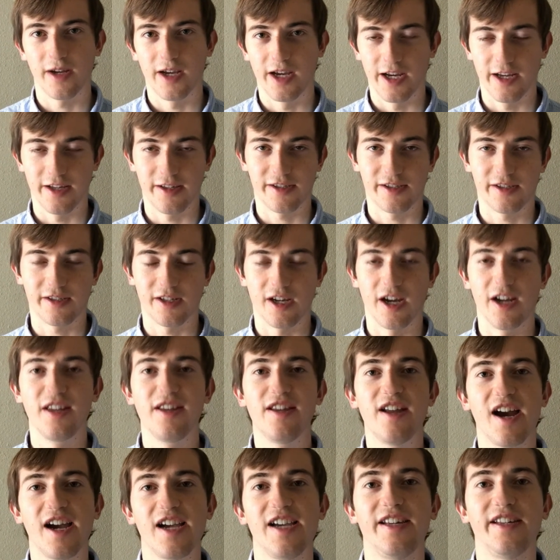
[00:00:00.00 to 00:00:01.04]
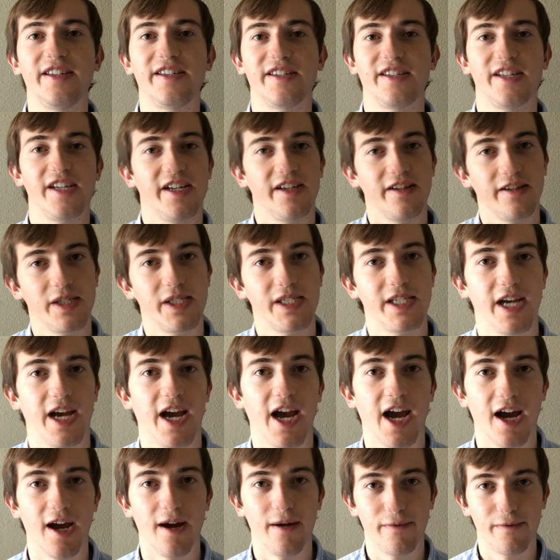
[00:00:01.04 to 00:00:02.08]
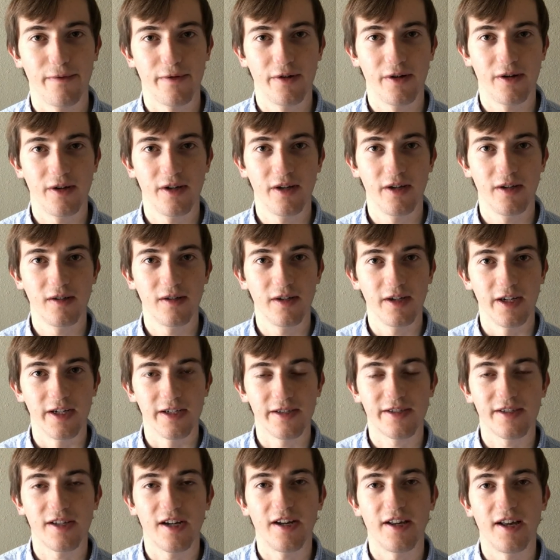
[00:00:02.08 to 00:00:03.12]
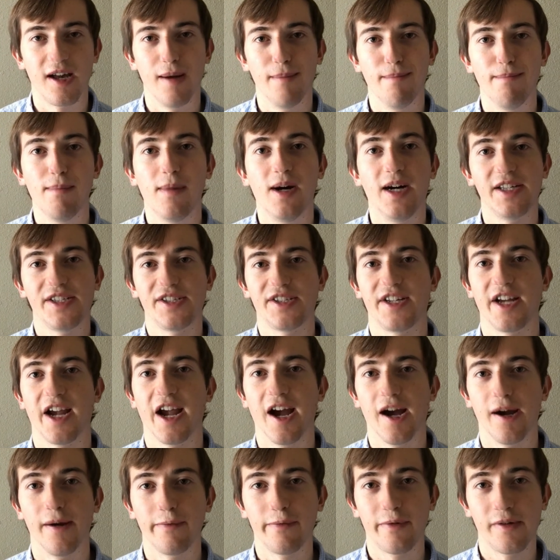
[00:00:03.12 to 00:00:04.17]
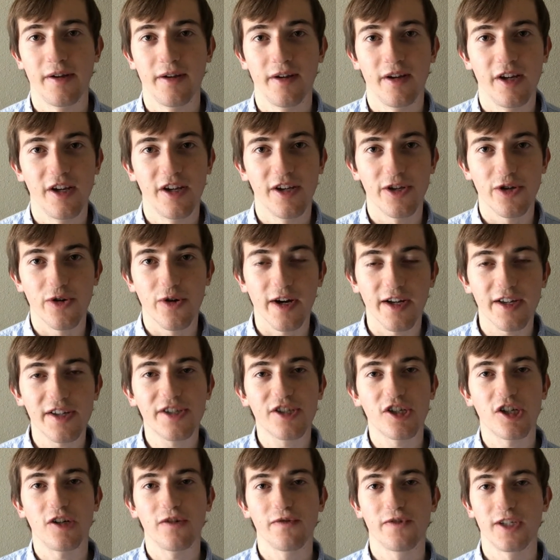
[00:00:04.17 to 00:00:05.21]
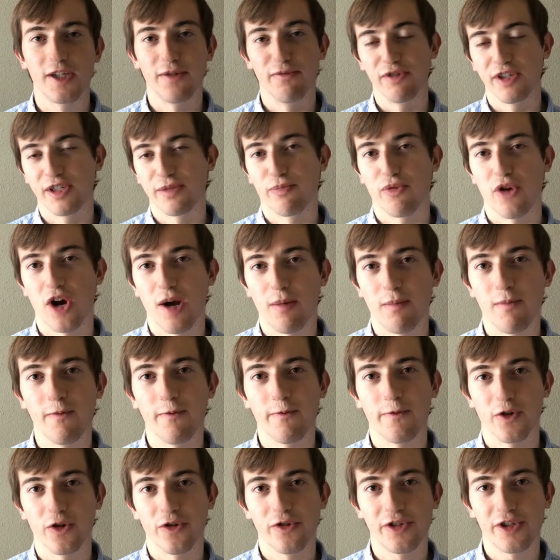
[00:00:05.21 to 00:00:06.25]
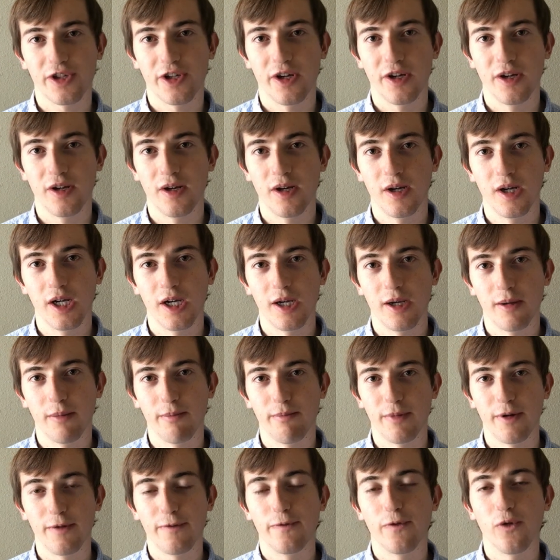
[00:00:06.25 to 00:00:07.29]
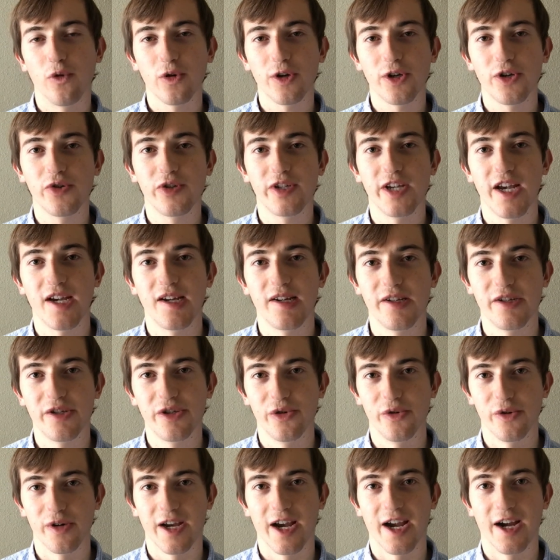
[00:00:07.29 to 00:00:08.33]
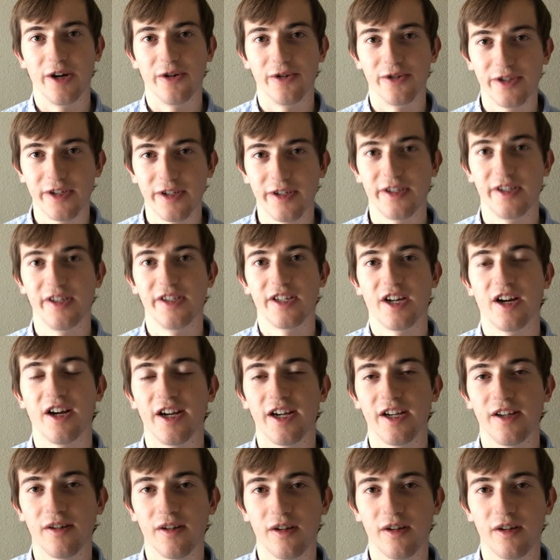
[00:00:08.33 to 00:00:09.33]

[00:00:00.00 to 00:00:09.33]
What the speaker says: it's a nice thing to have. It's not a must-have. You gotta solve someone's problem first before you take into account design.